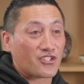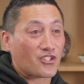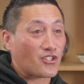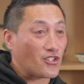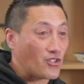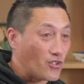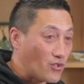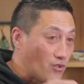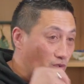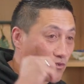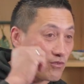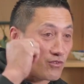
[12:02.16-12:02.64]

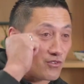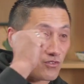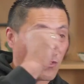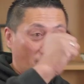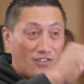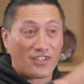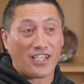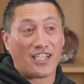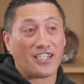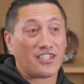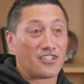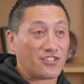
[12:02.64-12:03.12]
you,
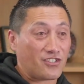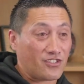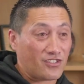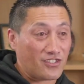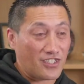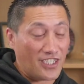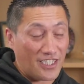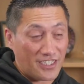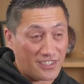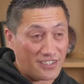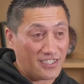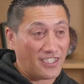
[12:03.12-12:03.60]
that's
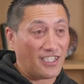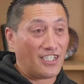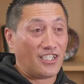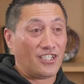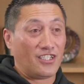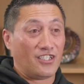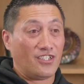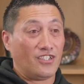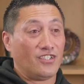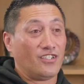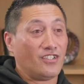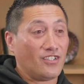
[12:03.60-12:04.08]
it,
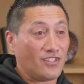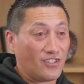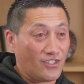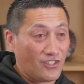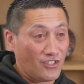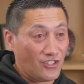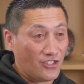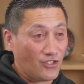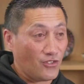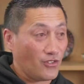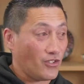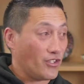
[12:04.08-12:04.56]

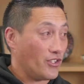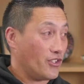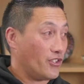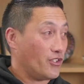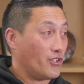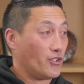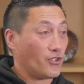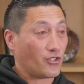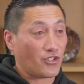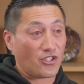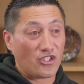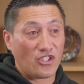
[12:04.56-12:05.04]

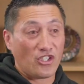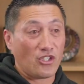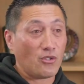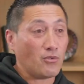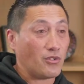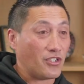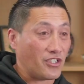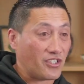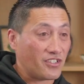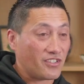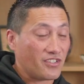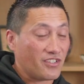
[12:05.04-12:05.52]
you're
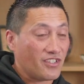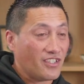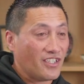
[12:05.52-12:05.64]
cured.